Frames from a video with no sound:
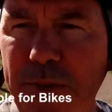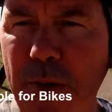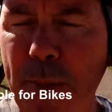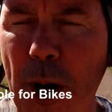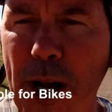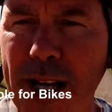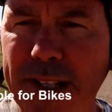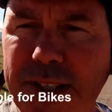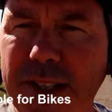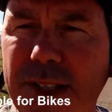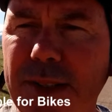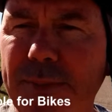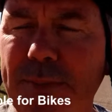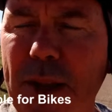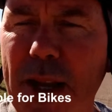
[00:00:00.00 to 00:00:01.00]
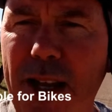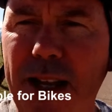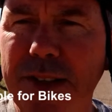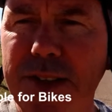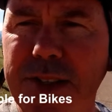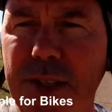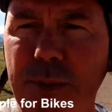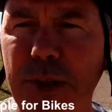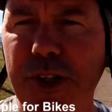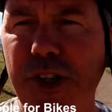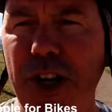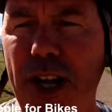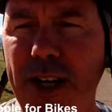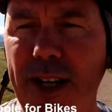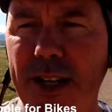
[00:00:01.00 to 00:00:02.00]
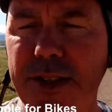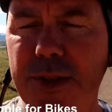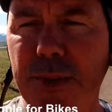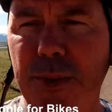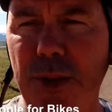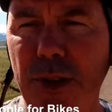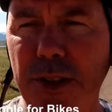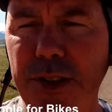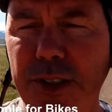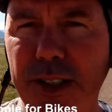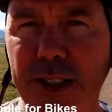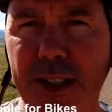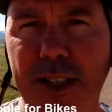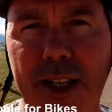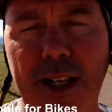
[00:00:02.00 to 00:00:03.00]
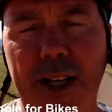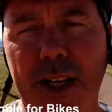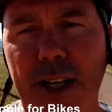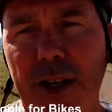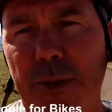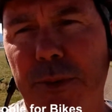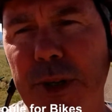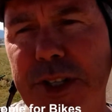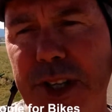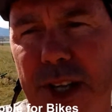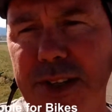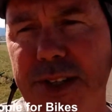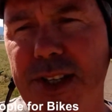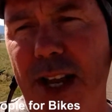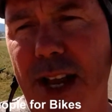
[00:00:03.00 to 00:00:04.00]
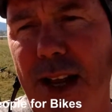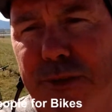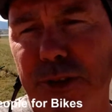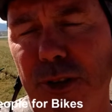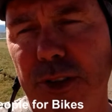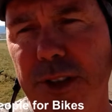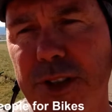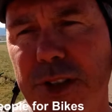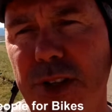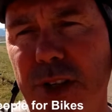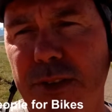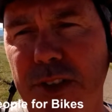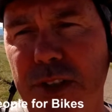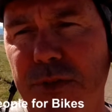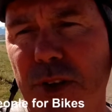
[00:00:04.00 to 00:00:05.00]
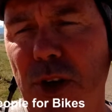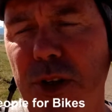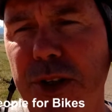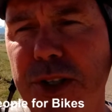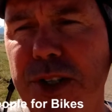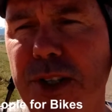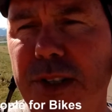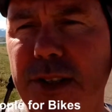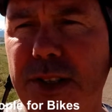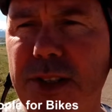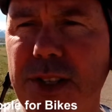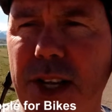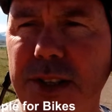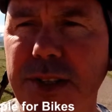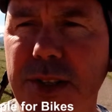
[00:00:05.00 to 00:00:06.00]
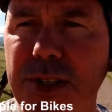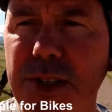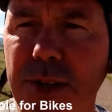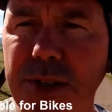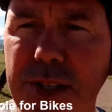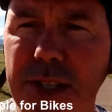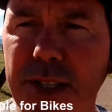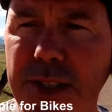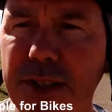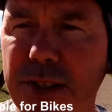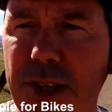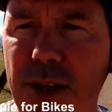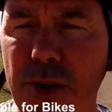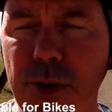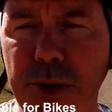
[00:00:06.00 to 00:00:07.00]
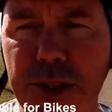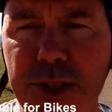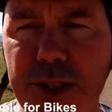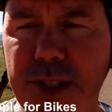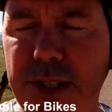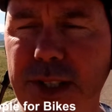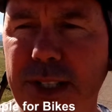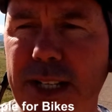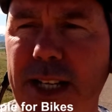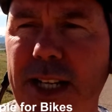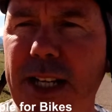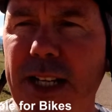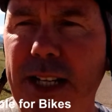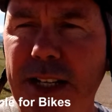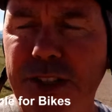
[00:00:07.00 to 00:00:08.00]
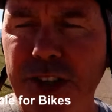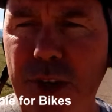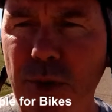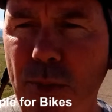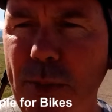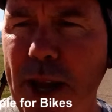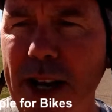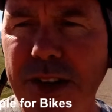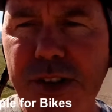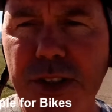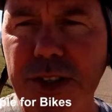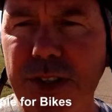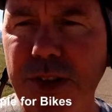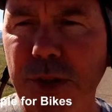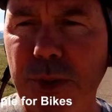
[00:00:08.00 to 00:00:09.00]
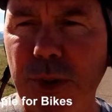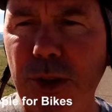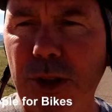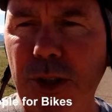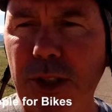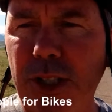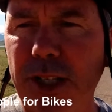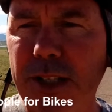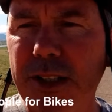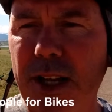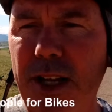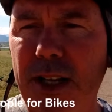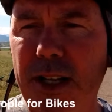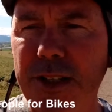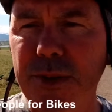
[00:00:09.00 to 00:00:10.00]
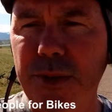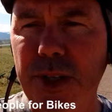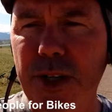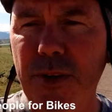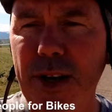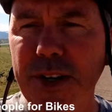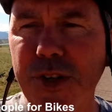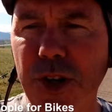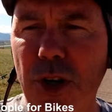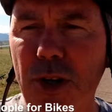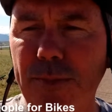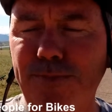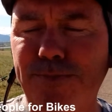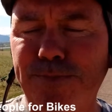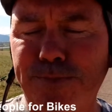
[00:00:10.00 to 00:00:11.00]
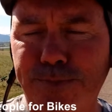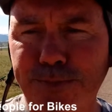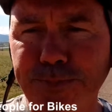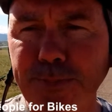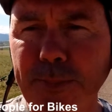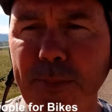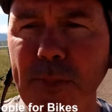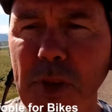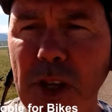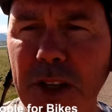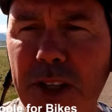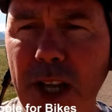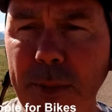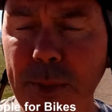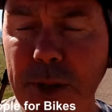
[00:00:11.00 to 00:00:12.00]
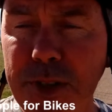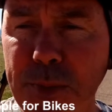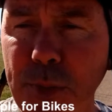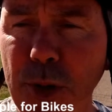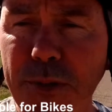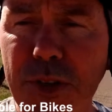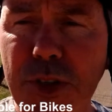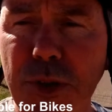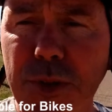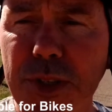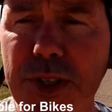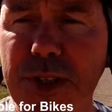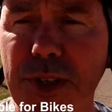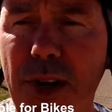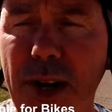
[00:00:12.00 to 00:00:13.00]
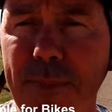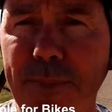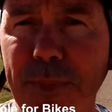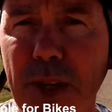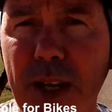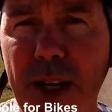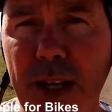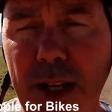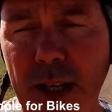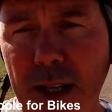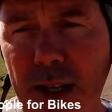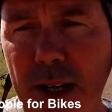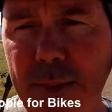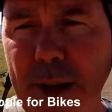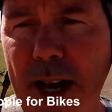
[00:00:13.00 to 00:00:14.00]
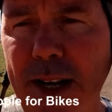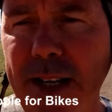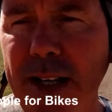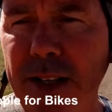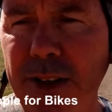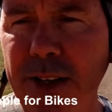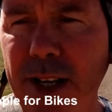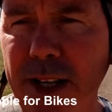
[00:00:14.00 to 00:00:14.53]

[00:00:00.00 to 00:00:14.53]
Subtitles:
for Bikes. Just a quick shout out to all of the retail staff, all of the service folks and sales associates, the owners, general managers. You're all doing a great job keeping us moving during this time. I'm out here